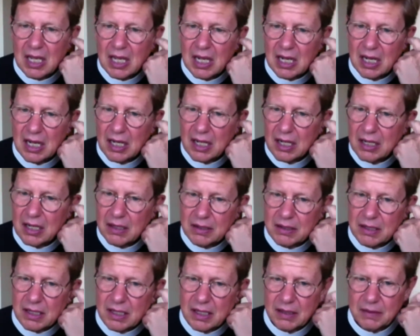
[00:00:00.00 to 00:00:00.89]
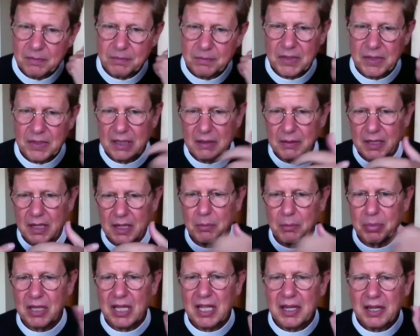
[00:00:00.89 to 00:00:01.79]
a
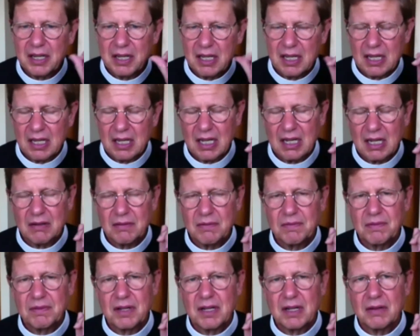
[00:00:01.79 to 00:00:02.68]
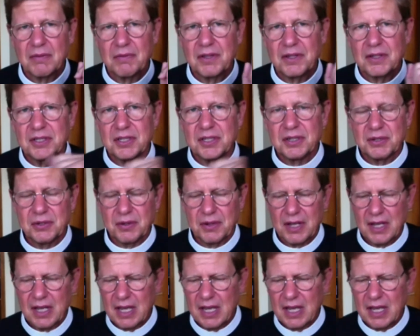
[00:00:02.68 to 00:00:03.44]
blending of the two.